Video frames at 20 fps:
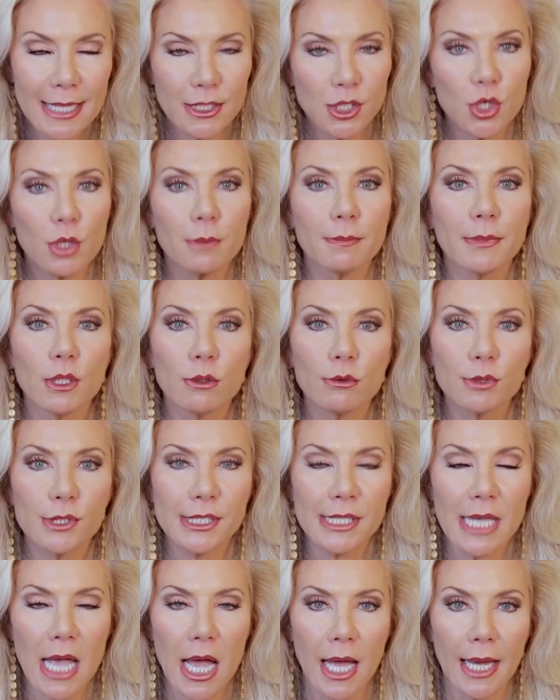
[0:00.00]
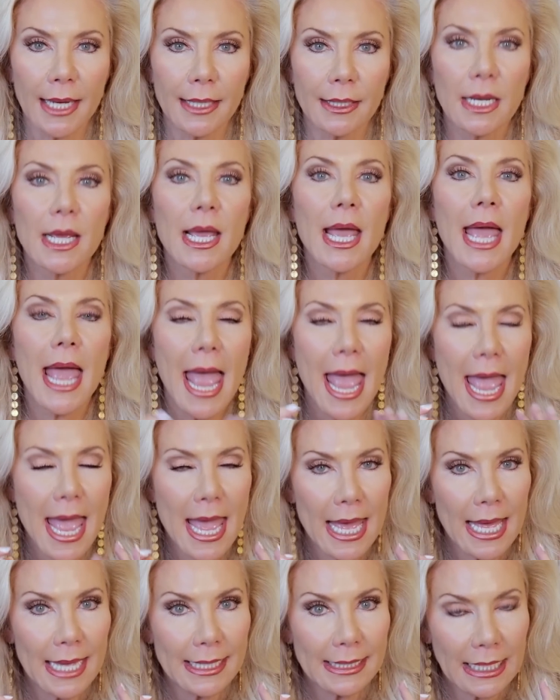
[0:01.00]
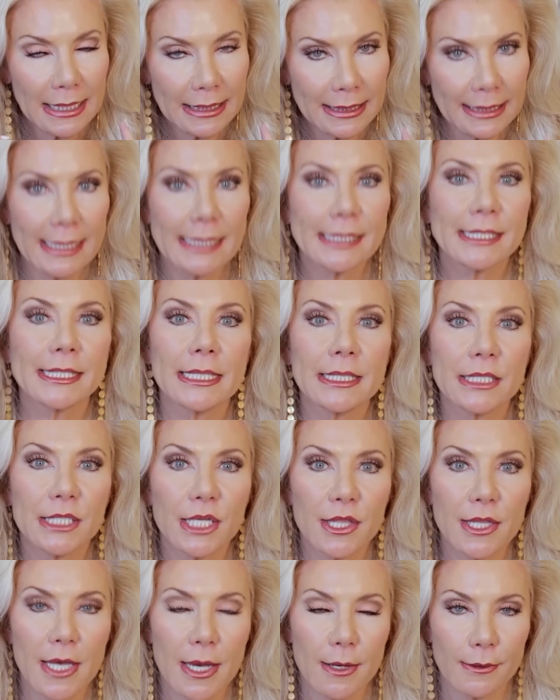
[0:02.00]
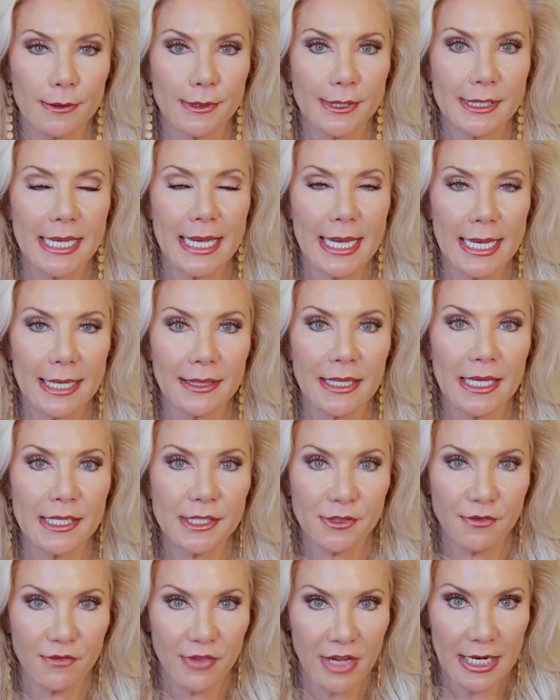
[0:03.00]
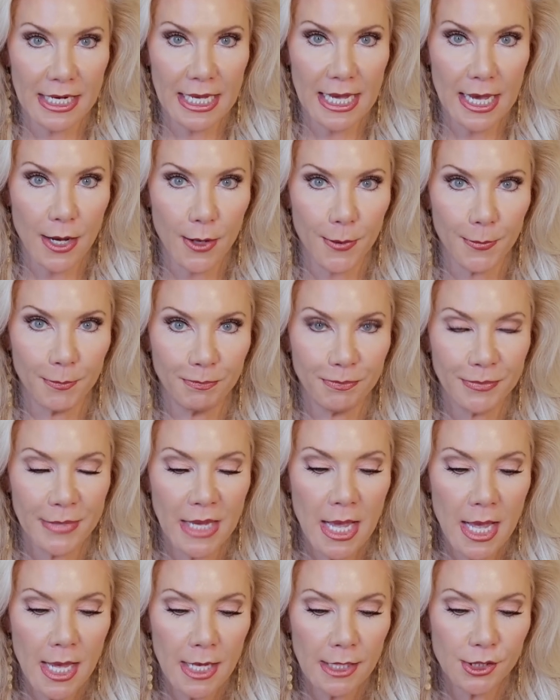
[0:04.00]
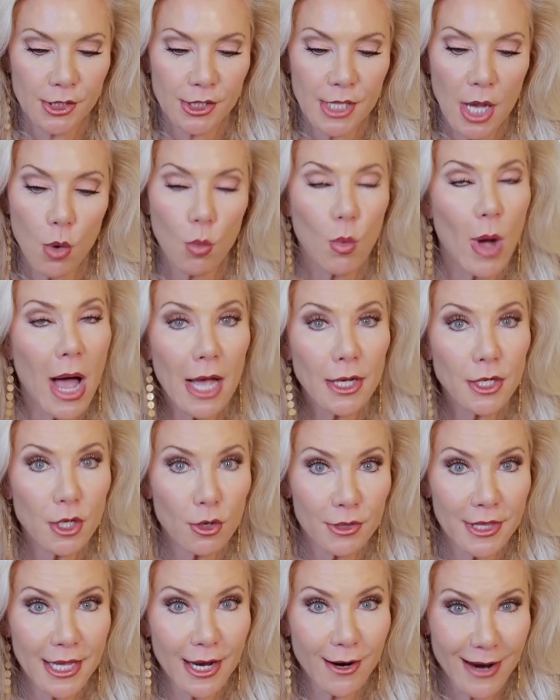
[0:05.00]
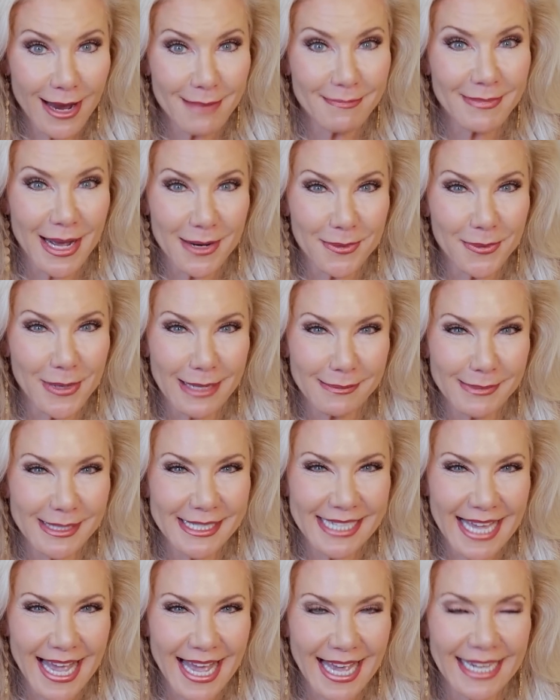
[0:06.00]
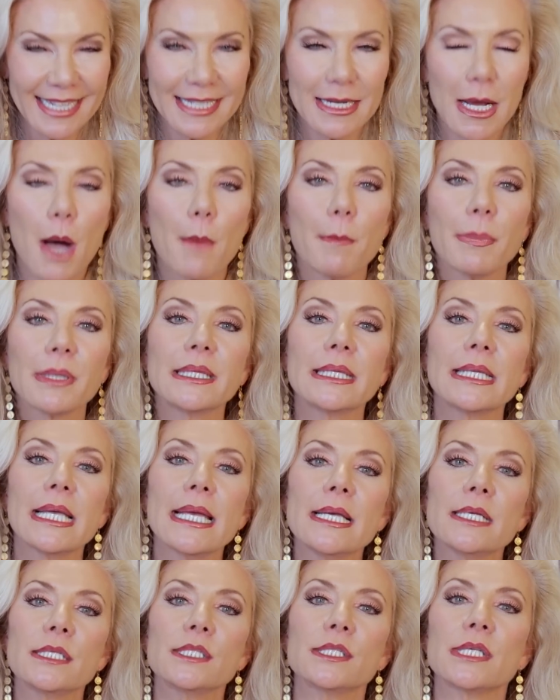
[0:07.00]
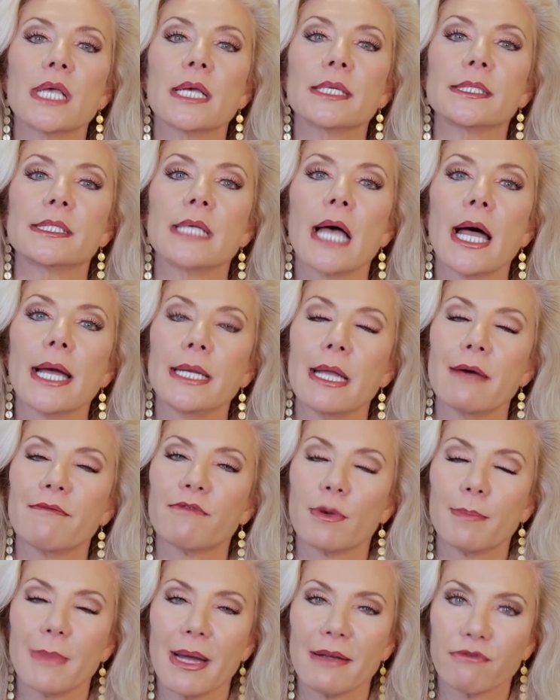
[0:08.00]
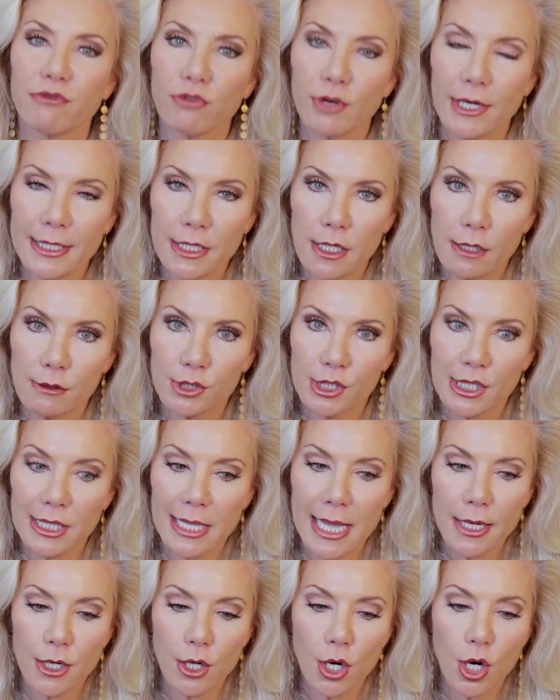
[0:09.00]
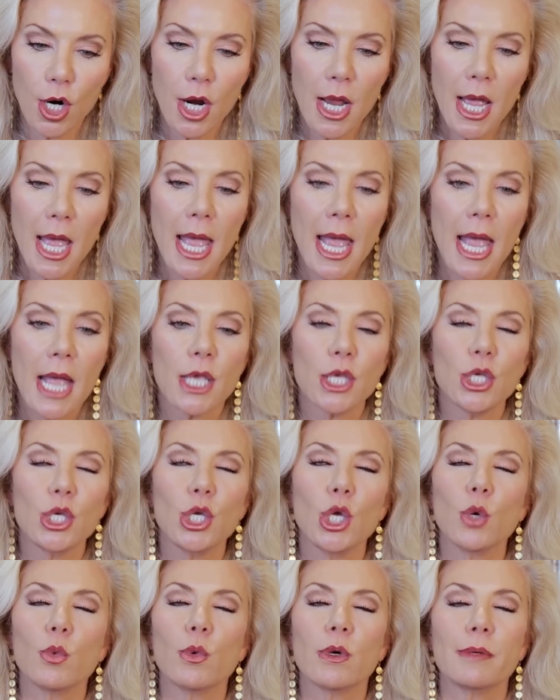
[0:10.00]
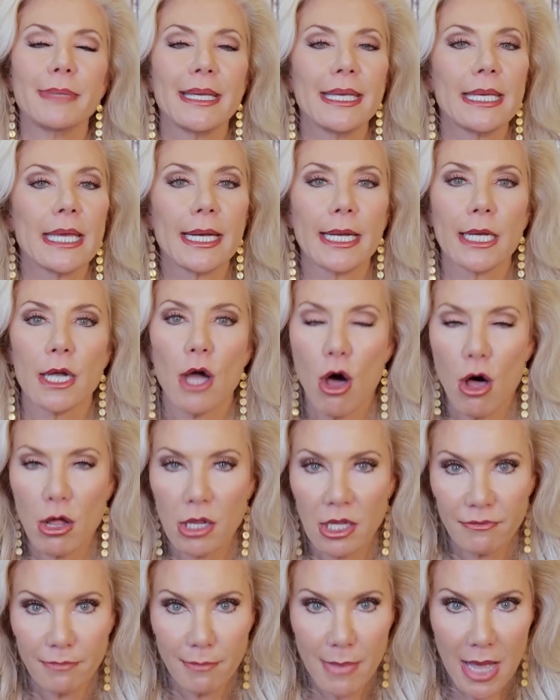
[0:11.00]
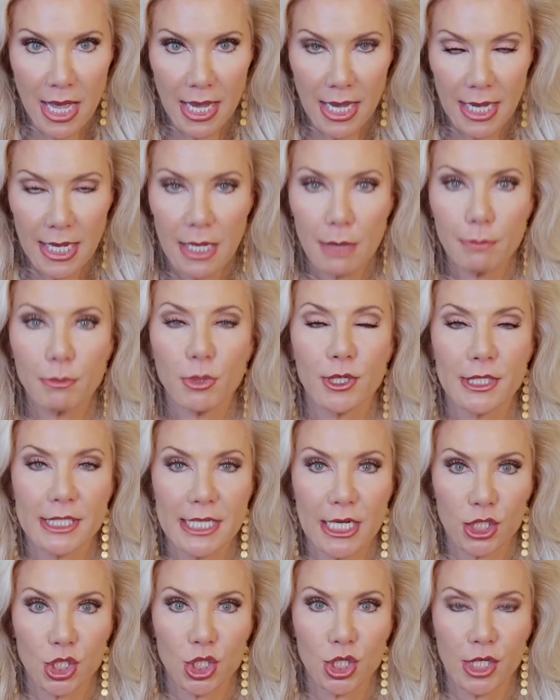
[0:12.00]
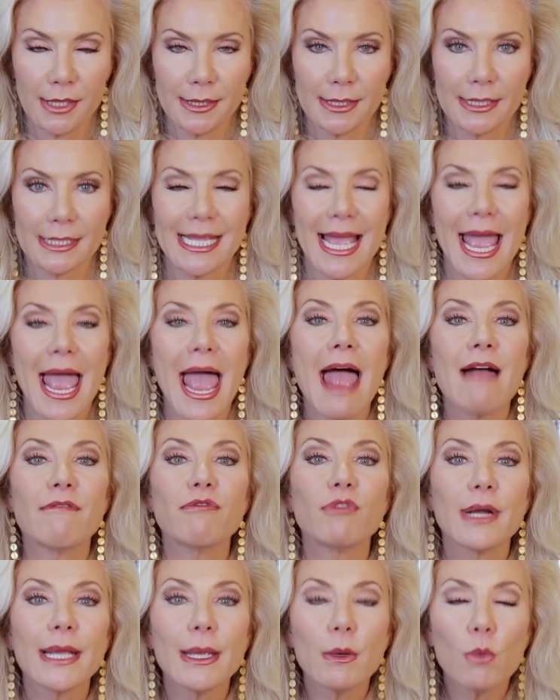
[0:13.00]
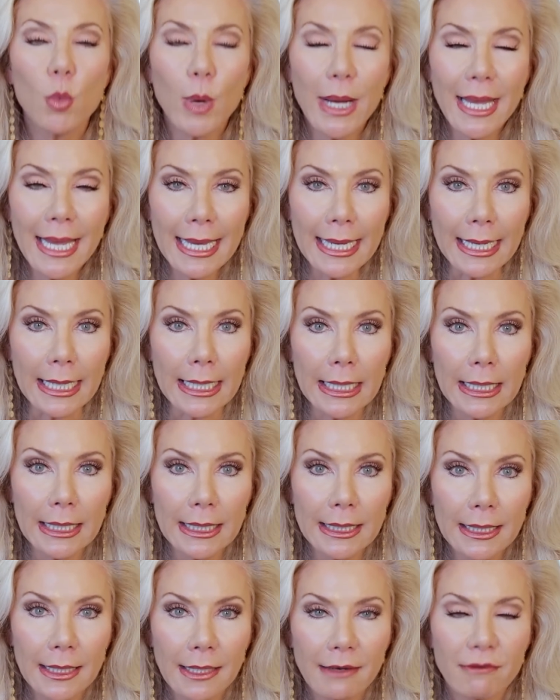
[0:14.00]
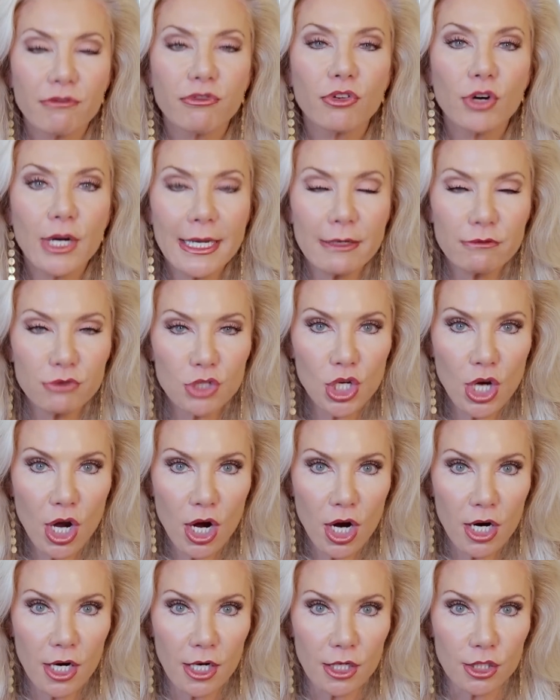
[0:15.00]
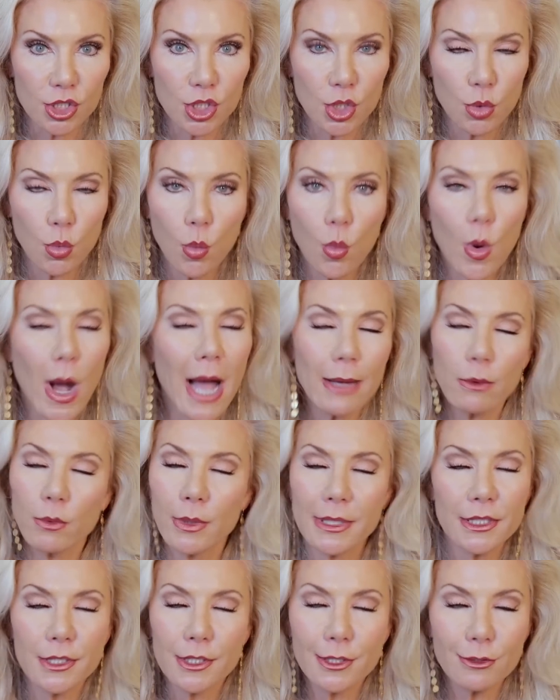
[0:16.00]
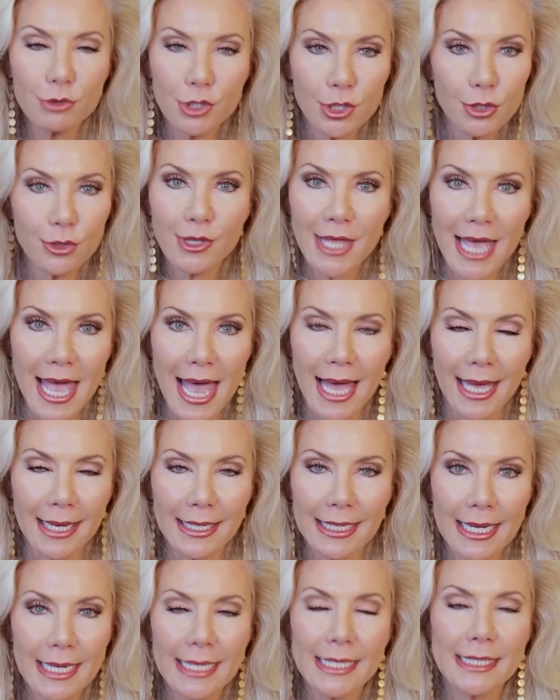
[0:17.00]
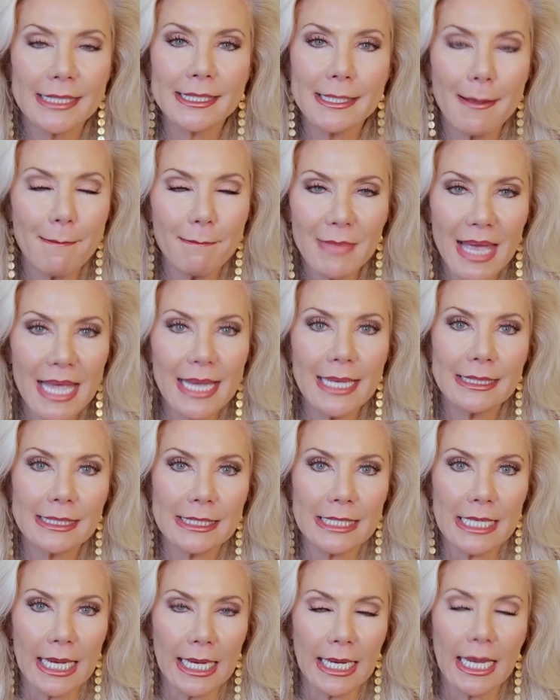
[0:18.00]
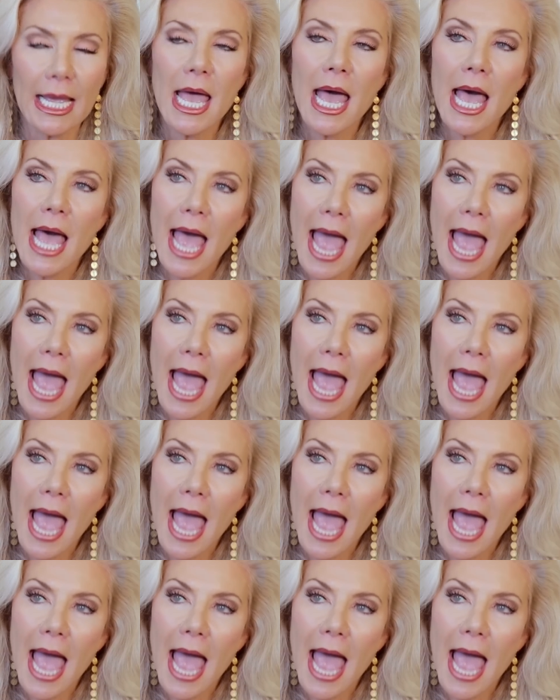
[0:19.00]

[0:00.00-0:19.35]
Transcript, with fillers: that's your moon sign, and listen to those in this video. So while you're there at my website, please sign up for my free newsletter. You will be getting all of my predictions every week free of charge. Why wouldn't you do that? It is amazing.